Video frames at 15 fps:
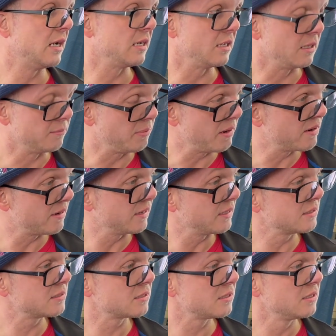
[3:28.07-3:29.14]
You get
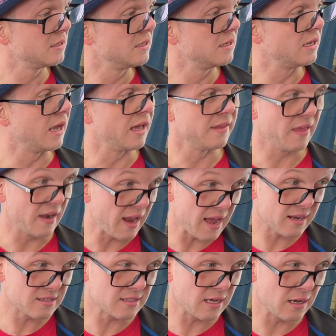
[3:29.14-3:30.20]
bearings. And that
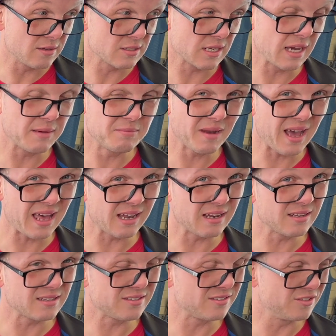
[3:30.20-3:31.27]
axle housing, I'm not
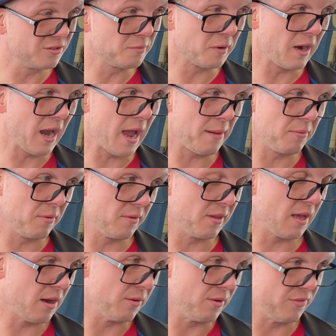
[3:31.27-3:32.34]
super happy with
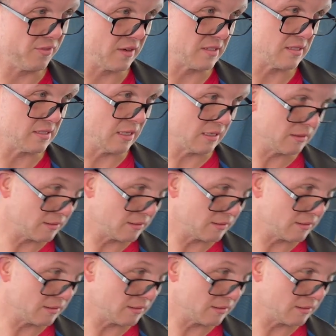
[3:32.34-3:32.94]
how we fixed it.